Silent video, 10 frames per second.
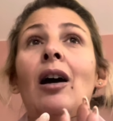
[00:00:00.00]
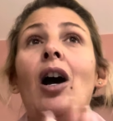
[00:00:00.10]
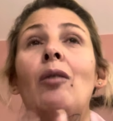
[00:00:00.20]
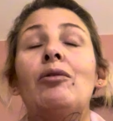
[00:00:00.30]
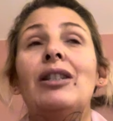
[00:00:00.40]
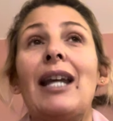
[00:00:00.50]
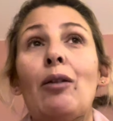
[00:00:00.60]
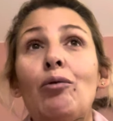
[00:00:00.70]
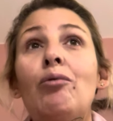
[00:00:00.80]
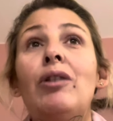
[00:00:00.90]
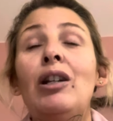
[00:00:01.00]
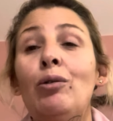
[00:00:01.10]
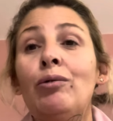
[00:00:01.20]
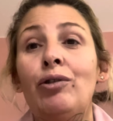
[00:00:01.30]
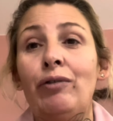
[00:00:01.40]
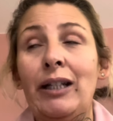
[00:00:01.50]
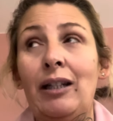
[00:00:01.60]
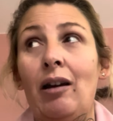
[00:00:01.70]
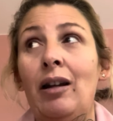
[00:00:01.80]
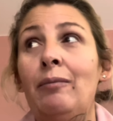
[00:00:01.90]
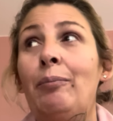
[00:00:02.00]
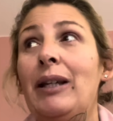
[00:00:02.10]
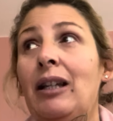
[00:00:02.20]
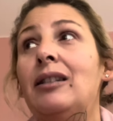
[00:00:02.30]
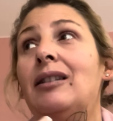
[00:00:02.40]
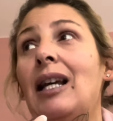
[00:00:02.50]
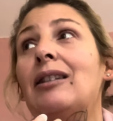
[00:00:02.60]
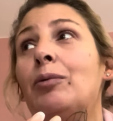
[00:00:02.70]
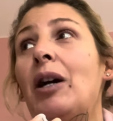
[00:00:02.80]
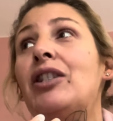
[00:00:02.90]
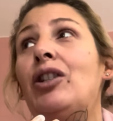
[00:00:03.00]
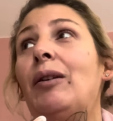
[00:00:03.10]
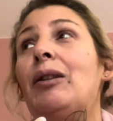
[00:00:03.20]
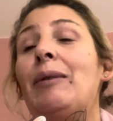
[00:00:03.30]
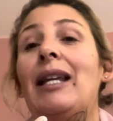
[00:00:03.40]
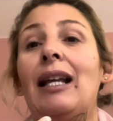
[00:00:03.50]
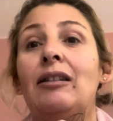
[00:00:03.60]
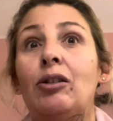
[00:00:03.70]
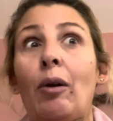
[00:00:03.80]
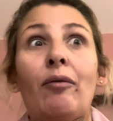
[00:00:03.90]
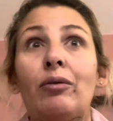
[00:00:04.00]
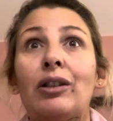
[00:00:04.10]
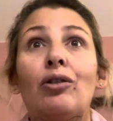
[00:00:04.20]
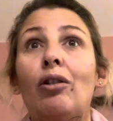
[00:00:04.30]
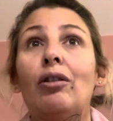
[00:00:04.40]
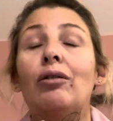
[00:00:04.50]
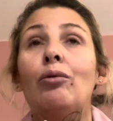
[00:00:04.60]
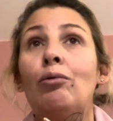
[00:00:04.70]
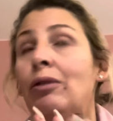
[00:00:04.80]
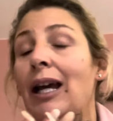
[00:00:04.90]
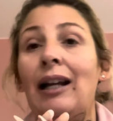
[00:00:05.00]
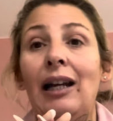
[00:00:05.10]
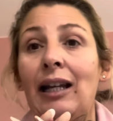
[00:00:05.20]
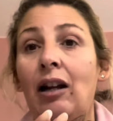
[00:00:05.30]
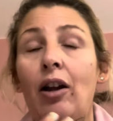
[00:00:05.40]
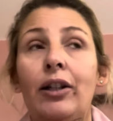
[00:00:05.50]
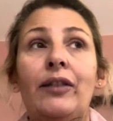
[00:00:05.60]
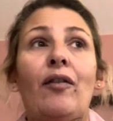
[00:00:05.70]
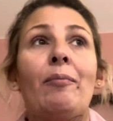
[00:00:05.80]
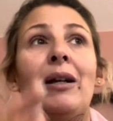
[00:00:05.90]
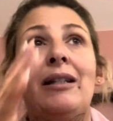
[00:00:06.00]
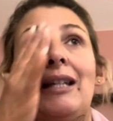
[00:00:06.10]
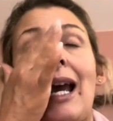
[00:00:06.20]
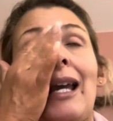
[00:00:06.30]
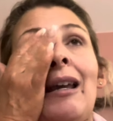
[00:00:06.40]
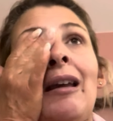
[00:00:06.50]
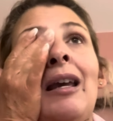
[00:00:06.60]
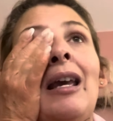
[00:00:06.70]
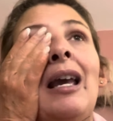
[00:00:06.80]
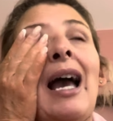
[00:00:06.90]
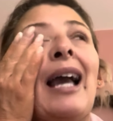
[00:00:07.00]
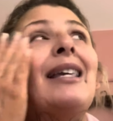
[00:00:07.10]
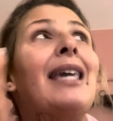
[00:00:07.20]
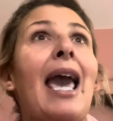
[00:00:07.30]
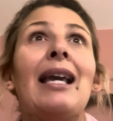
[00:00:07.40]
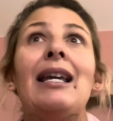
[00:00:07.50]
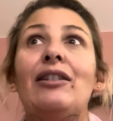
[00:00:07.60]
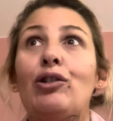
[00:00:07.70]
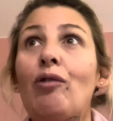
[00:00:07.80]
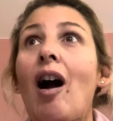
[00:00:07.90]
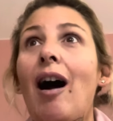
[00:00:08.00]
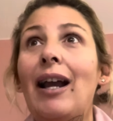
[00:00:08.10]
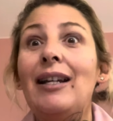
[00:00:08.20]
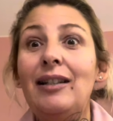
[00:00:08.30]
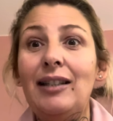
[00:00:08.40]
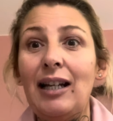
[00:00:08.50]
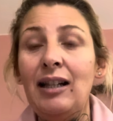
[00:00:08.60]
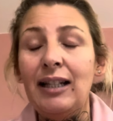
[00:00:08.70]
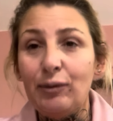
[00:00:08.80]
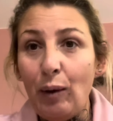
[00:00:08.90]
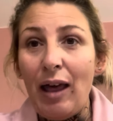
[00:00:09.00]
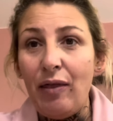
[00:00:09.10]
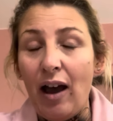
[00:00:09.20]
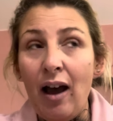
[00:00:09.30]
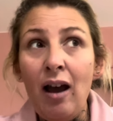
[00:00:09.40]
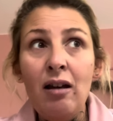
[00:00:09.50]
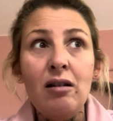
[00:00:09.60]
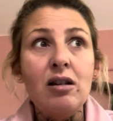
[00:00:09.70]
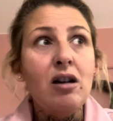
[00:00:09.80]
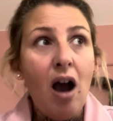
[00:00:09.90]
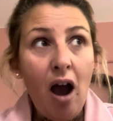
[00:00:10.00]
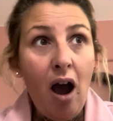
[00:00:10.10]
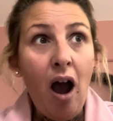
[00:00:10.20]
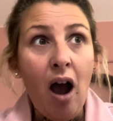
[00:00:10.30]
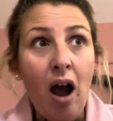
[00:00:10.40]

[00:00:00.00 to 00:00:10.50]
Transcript: I want to get all the laundry done because that's what I do at the weekend. So everyone's got all their clean clothes for Monday. And getting it dried in this weather. So